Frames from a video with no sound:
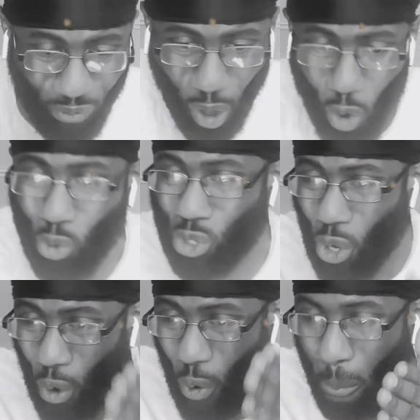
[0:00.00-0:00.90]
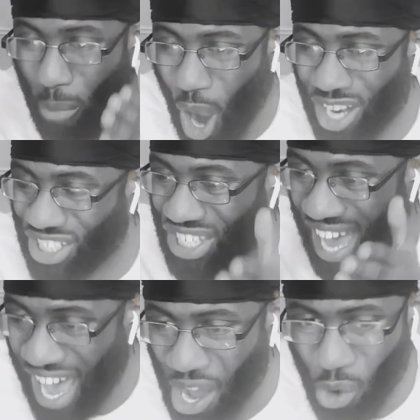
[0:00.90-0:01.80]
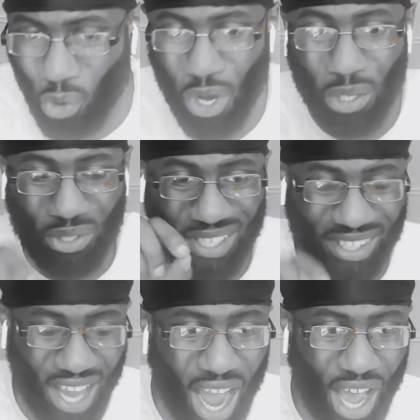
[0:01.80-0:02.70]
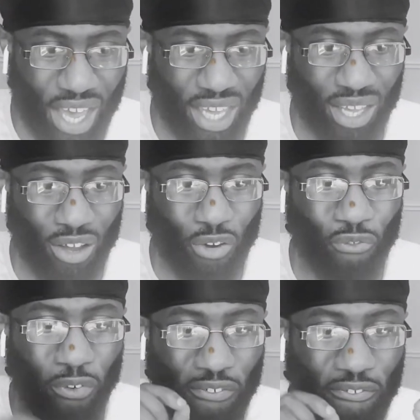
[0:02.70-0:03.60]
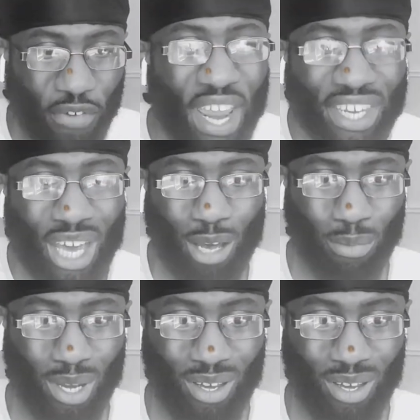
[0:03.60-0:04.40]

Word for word: Those who marched out to die for freedom.